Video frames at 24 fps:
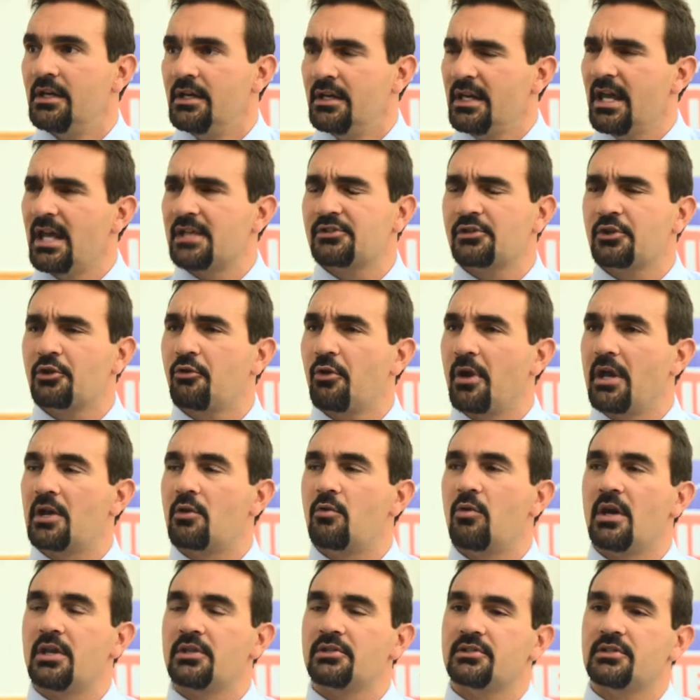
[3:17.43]
Yeah, it's a great
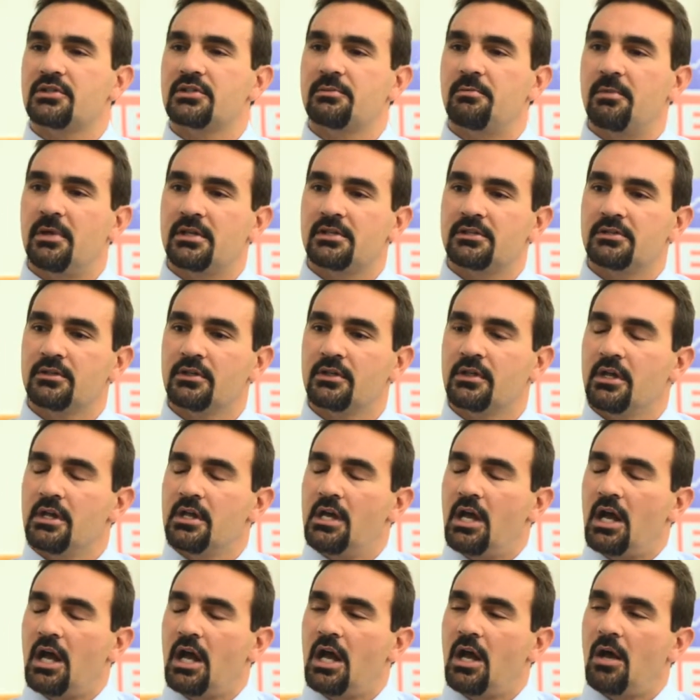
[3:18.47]
question, Spencer.
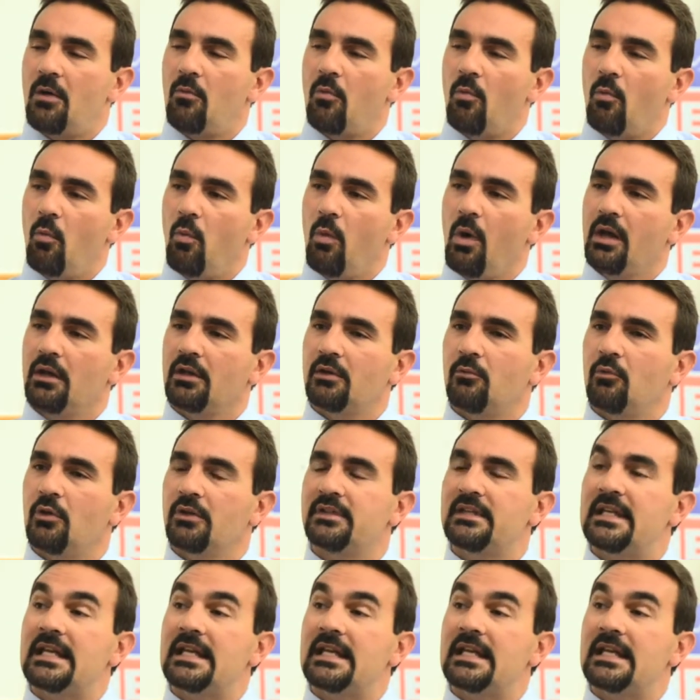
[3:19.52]
What